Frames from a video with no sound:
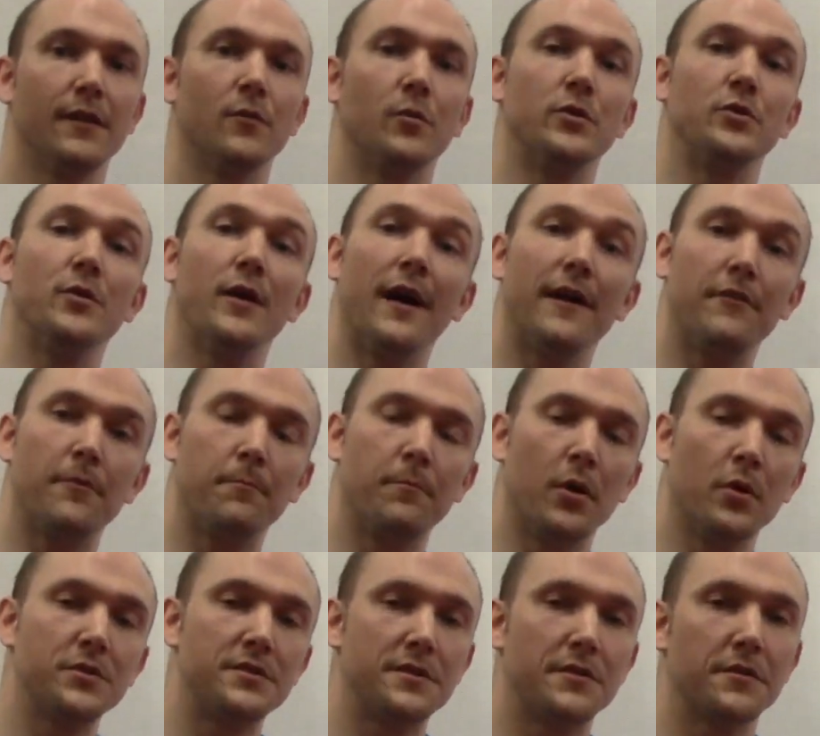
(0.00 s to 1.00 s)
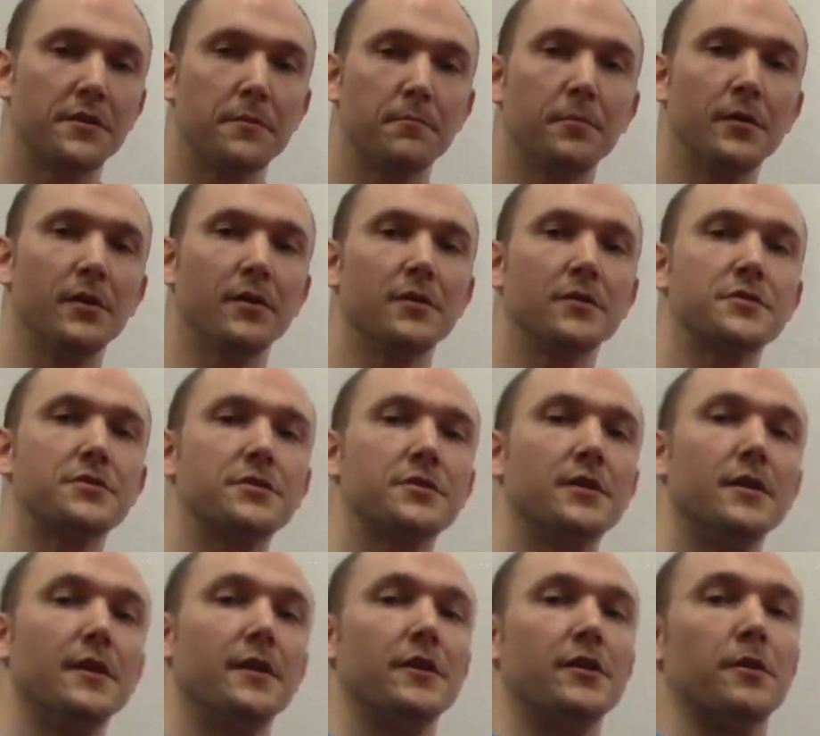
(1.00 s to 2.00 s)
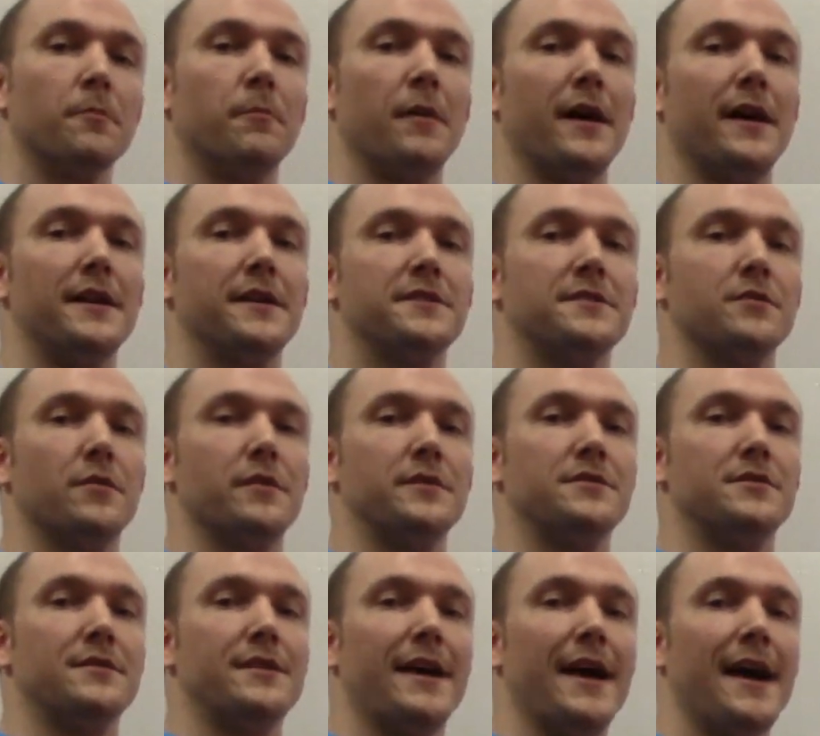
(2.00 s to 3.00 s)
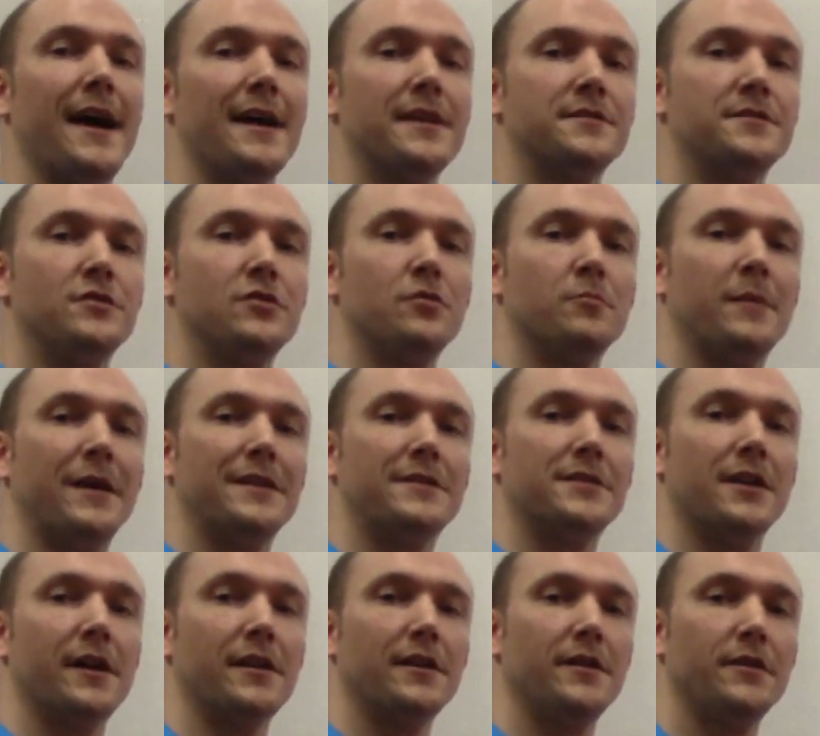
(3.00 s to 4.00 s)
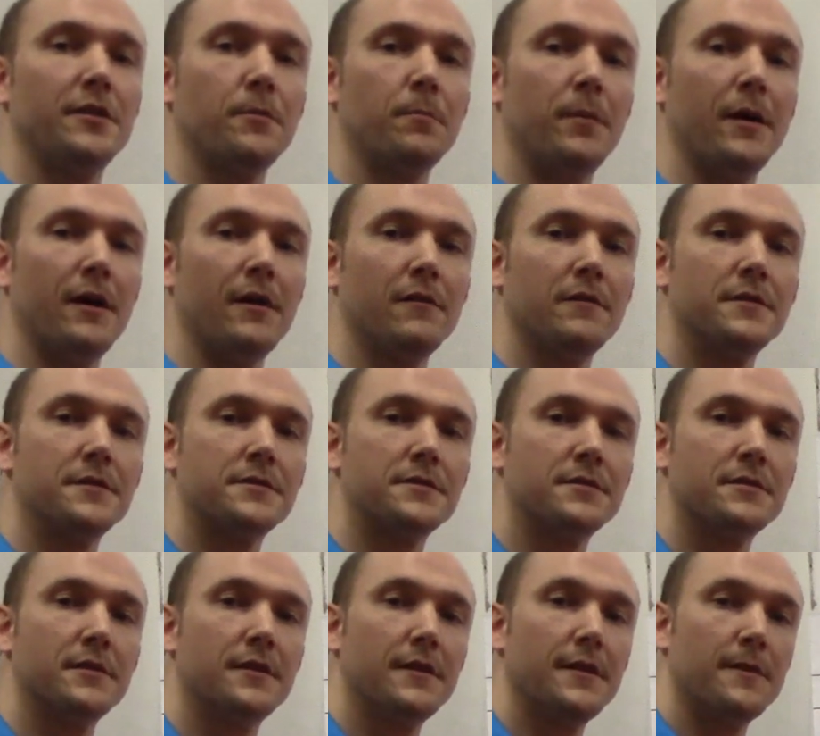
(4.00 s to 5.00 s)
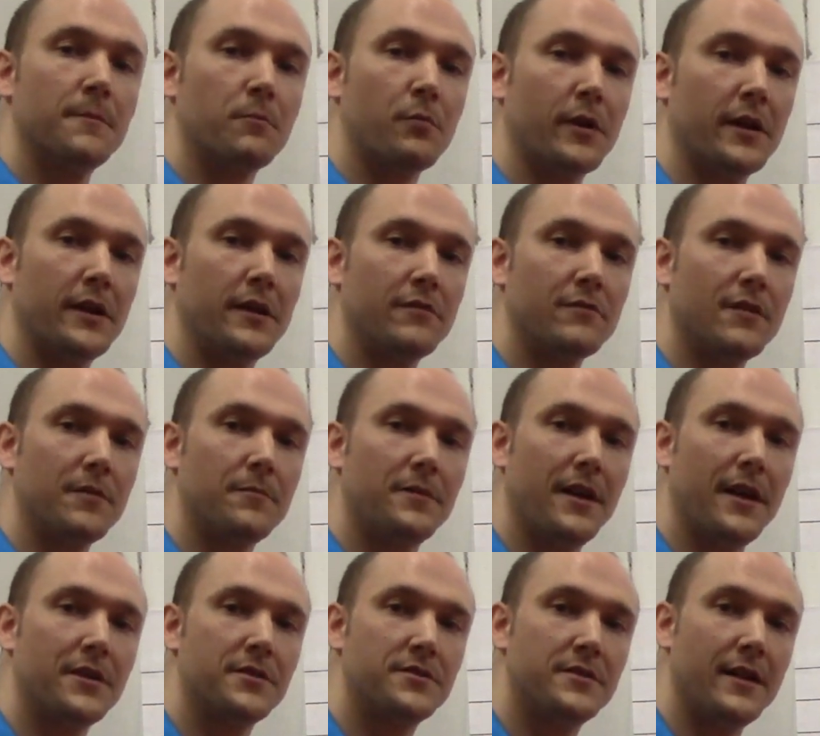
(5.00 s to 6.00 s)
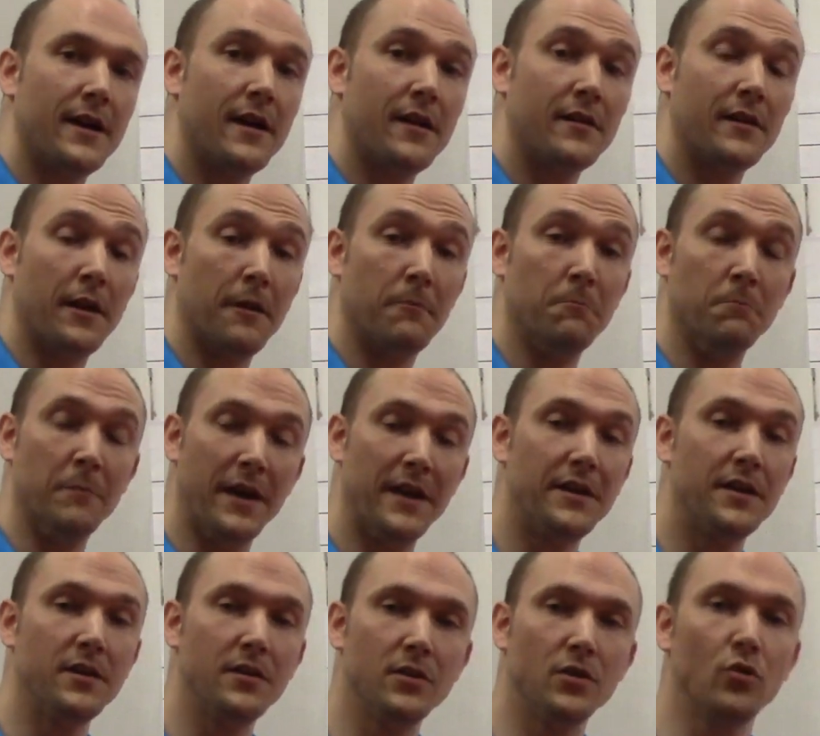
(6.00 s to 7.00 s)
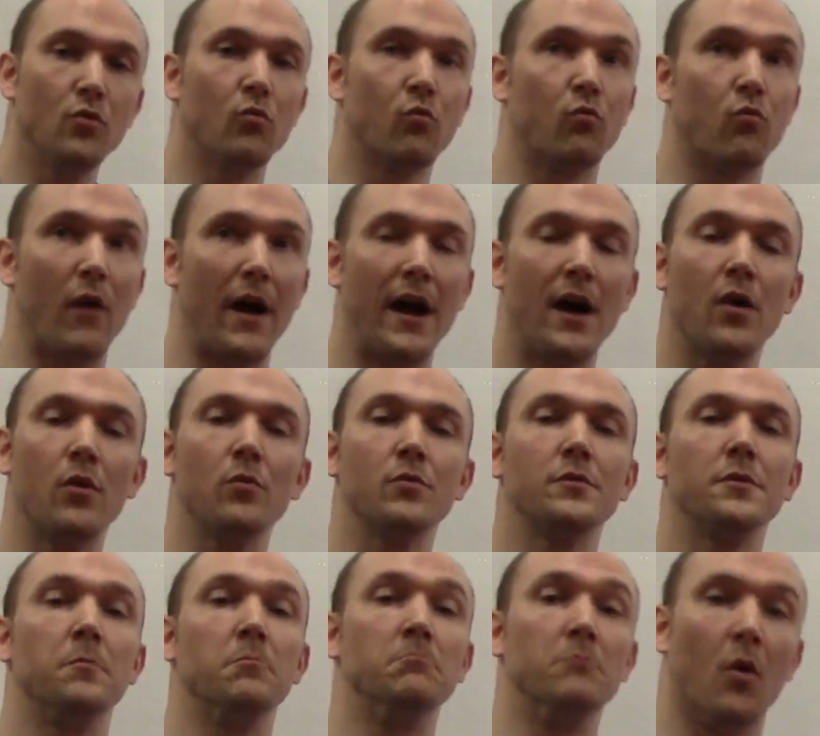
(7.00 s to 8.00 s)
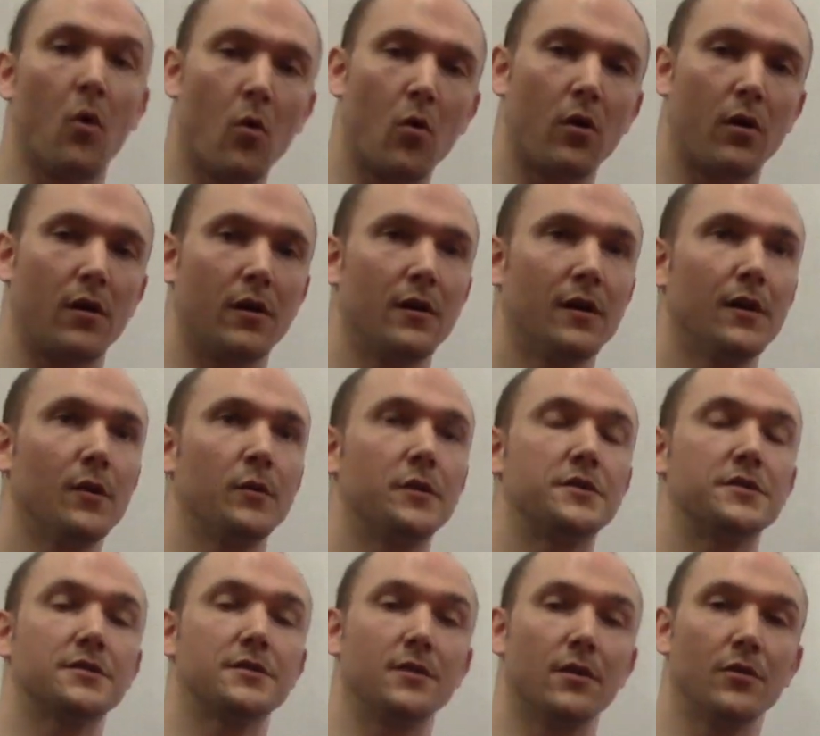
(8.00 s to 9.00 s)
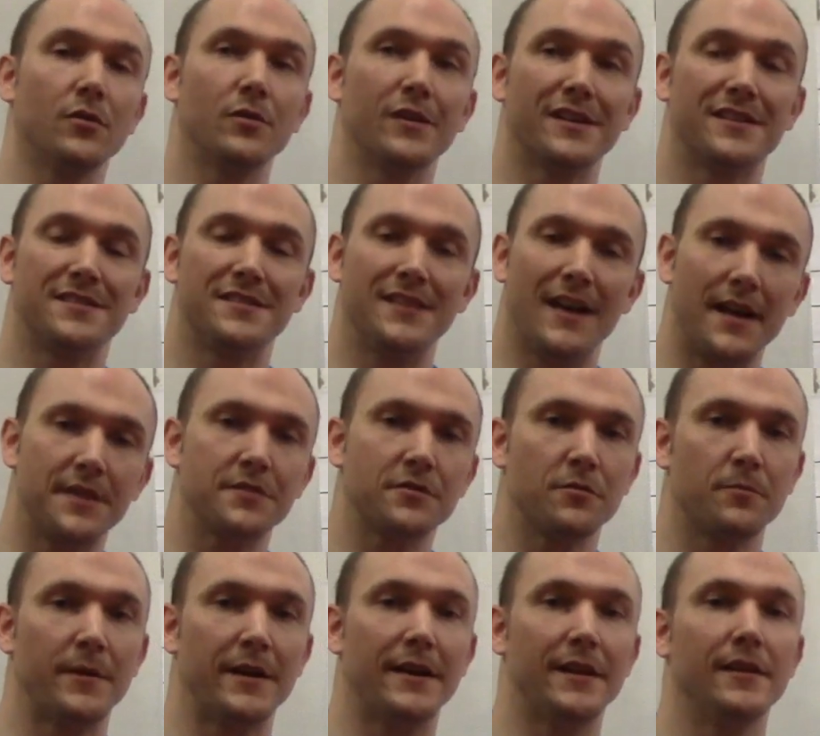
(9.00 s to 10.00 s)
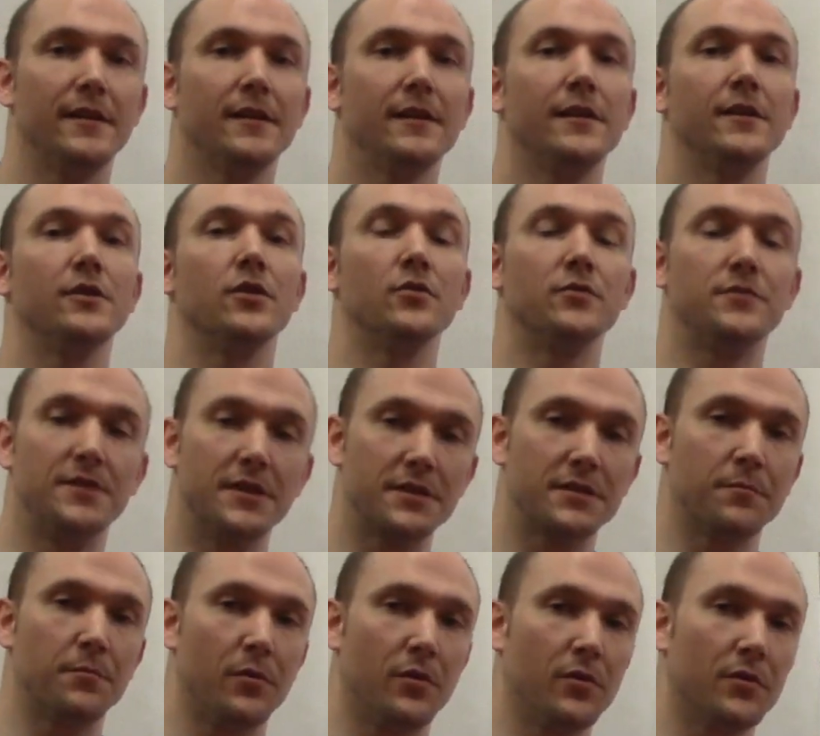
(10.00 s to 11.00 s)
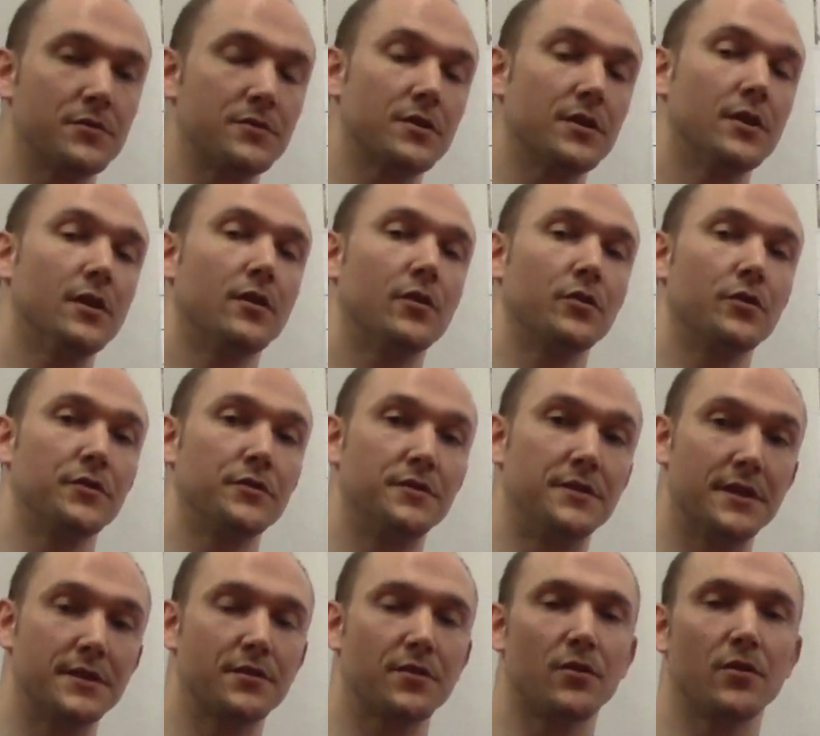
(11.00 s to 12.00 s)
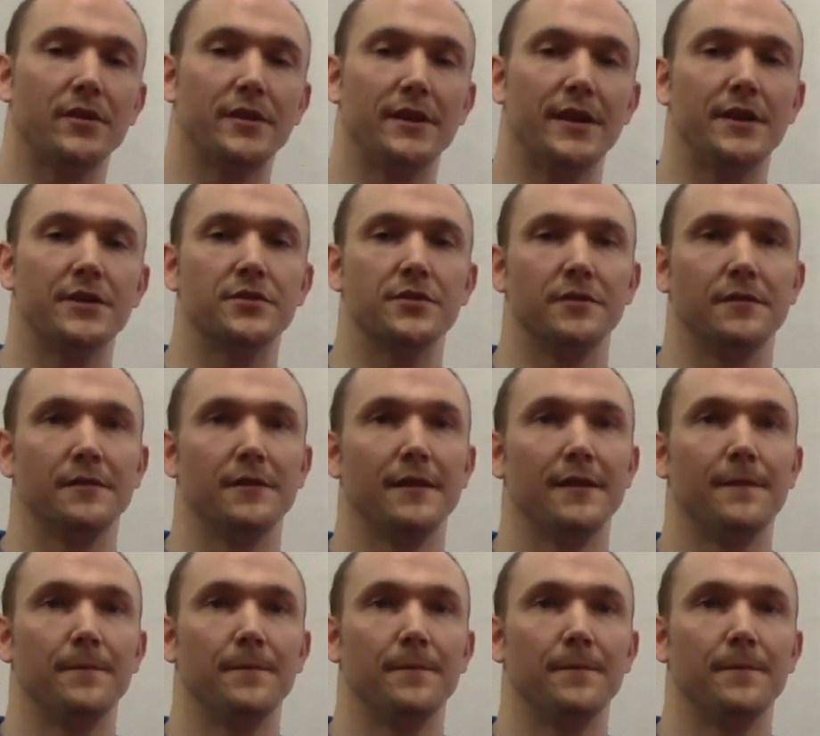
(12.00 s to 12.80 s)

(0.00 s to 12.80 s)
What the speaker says: When you have a posterior bulge, your body is going to cast you by tucking your pelvis, bringing your rib cage down, and making you round more, which is going to exacerbate your disc bulge or your disc herniation.